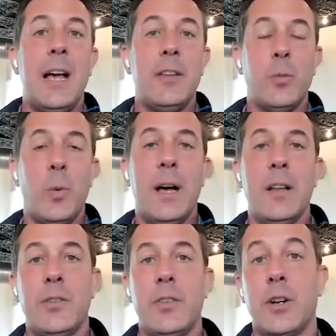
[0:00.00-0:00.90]
as
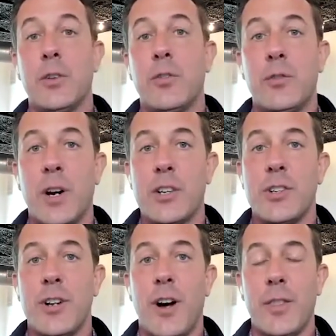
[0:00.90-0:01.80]
well as the
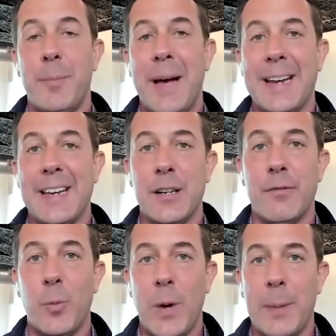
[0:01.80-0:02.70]
construction on the back end
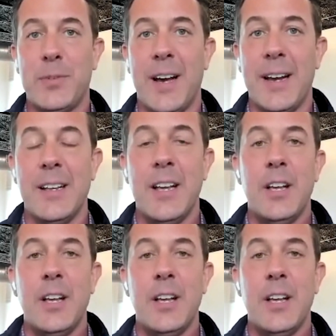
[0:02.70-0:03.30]
of the website